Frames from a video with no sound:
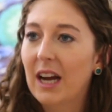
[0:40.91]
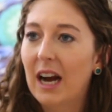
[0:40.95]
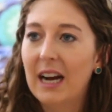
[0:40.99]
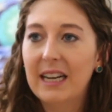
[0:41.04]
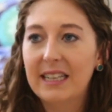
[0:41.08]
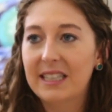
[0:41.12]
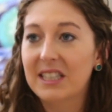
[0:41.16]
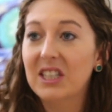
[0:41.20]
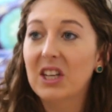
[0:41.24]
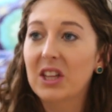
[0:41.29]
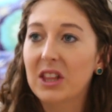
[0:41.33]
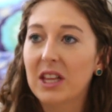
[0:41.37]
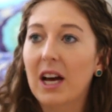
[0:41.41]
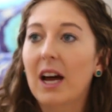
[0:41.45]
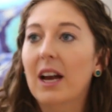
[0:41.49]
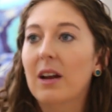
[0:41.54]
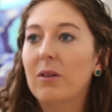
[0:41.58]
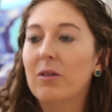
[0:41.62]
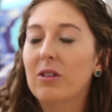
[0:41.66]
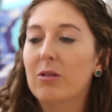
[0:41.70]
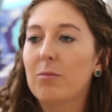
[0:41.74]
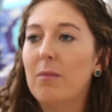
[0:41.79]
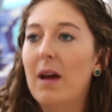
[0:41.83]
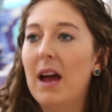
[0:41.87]
I still thought
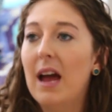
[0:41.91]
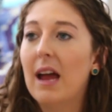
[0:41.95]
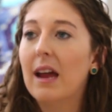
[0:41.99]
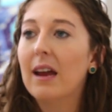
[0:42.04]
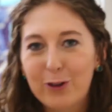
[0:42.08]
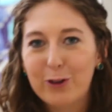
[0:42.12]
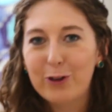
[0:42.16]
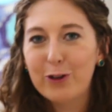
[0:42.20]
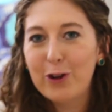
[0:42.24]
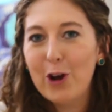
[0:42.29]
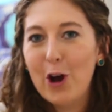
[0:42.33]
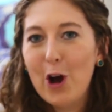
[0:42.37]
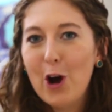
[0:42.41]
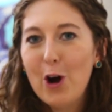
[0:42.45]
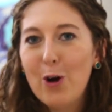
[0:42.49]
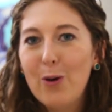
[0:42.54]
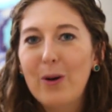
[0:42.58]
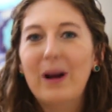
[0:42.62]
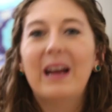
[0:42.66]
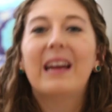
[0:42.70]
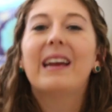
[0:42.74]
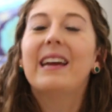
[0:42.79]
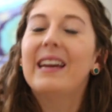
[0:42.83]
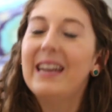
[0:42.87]
it was May.
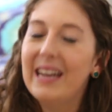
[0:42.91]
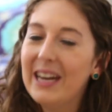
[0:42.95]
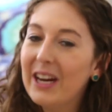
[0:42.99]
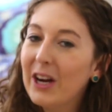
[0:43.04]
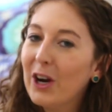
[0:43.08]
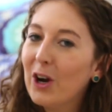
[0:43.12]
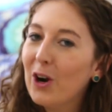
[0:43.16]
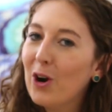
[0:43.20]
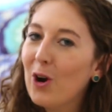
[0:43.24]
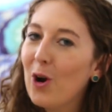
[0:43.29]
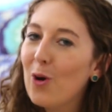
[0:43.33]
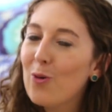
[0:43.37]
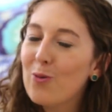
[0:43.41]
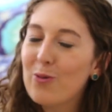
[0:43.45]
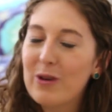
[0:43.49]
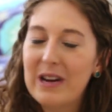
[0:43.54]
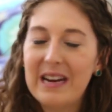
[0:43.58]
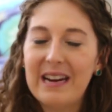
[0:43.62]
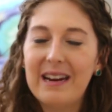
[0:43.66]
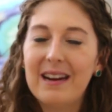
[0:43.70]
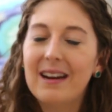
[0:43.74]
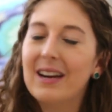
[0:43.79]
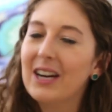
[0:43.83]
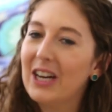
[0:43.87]
So here
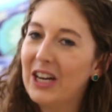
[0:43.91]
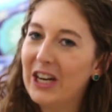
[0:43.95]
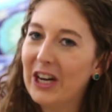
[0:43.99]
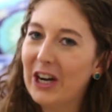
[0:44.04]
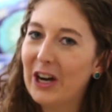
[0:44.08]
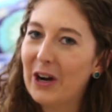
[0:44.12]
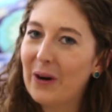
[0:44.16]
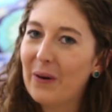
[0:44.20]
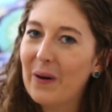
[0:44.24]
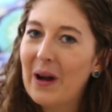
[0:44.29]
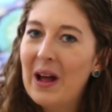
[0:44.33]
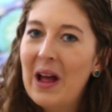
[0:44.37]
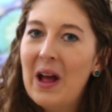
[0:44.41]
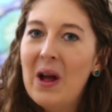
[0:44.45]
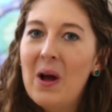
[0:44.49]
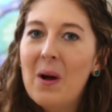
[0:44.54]
we go.